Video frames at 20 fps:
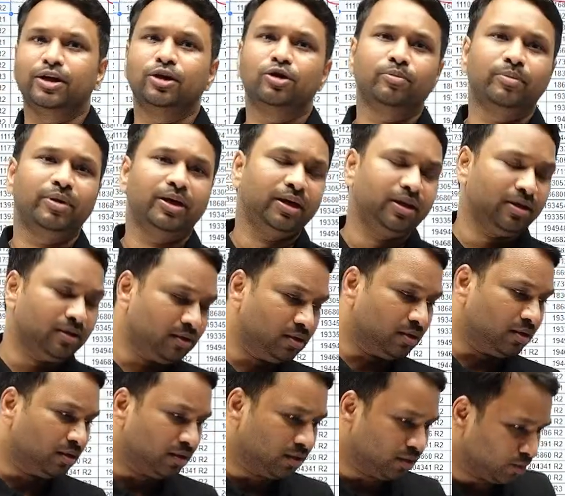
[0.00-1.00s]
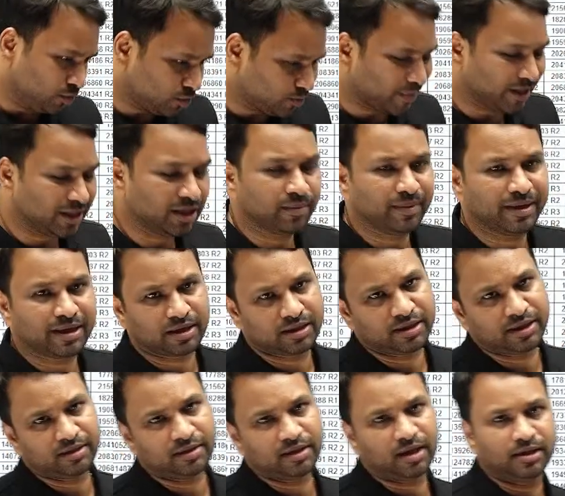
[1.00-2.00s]
to be Usmania better
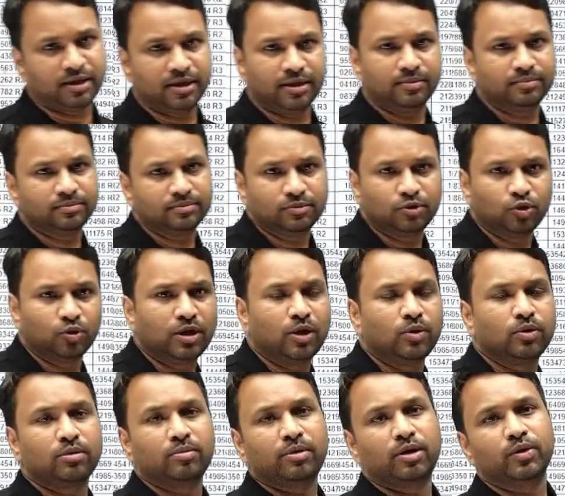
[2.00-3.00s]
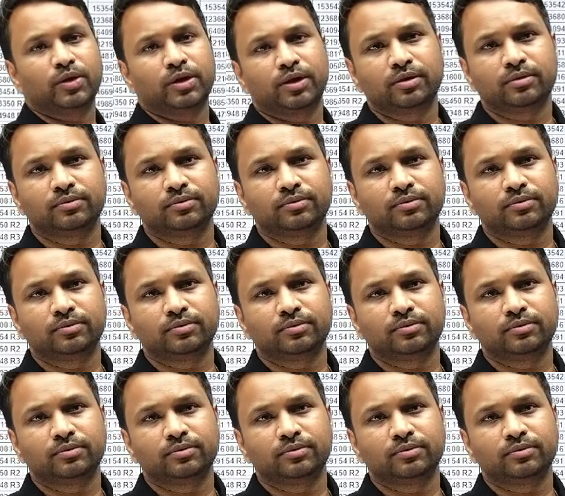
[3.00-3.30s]
than Gandhi, no doubt about it.